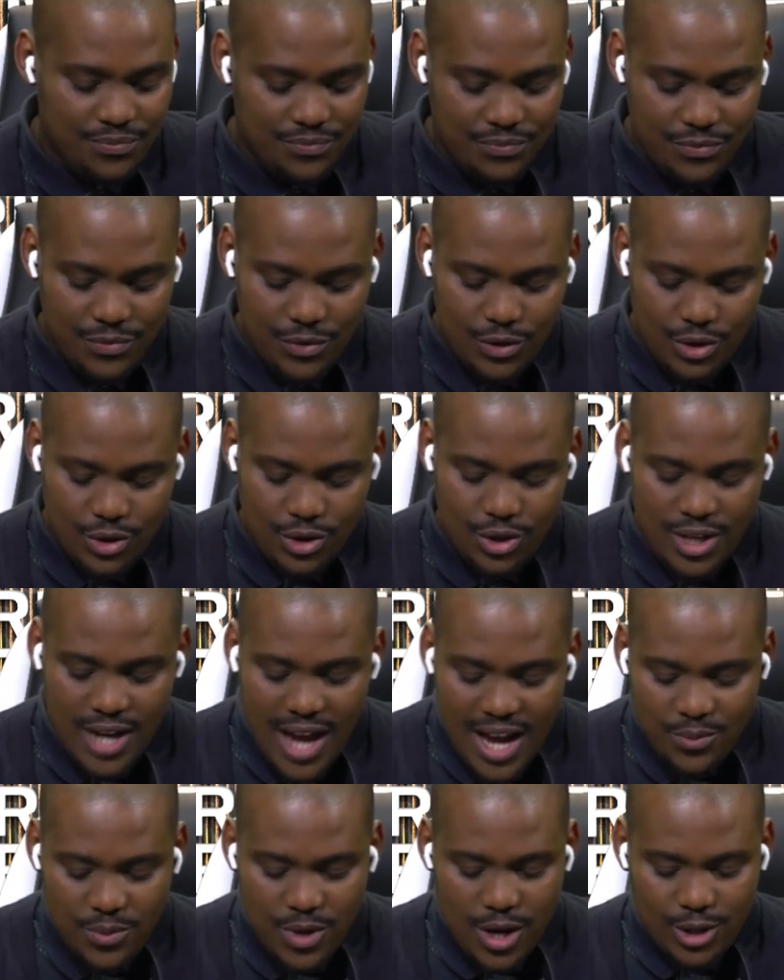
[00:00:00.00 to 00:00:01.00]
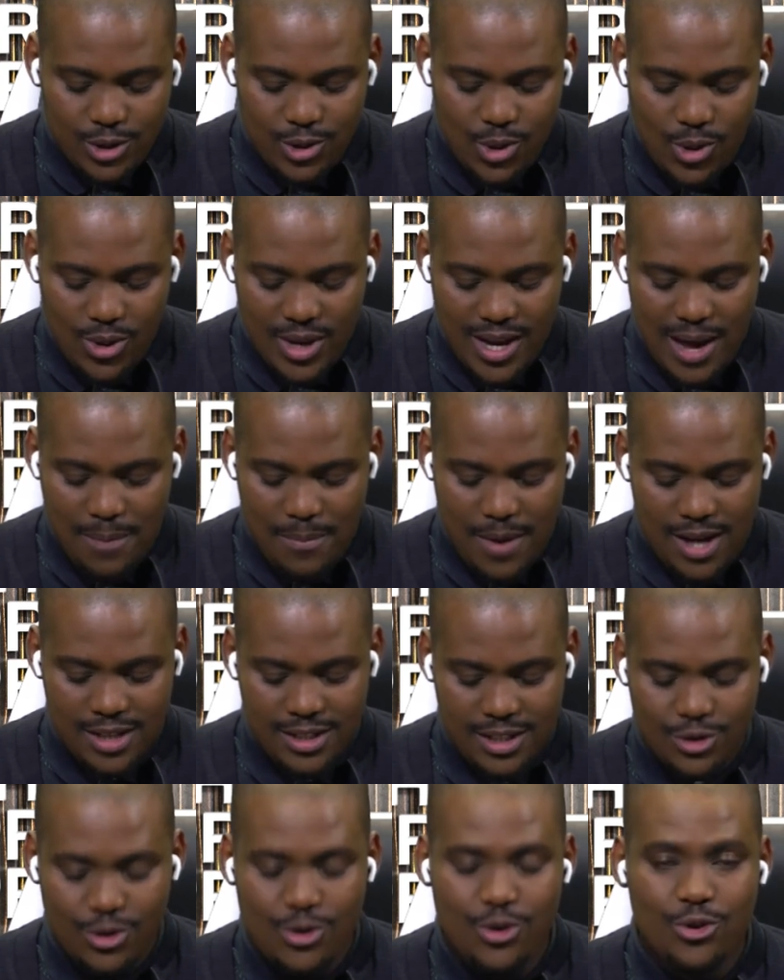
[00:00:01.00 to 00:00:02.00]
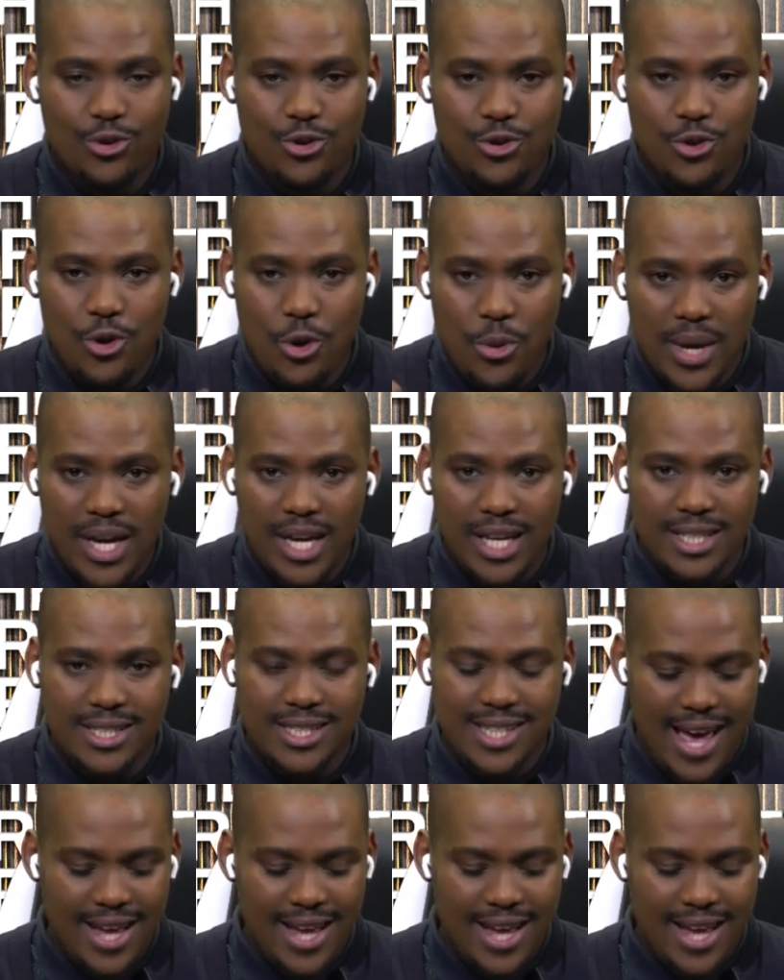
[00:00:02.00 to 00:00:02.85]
Mm, tonight we are talking about you know growing it,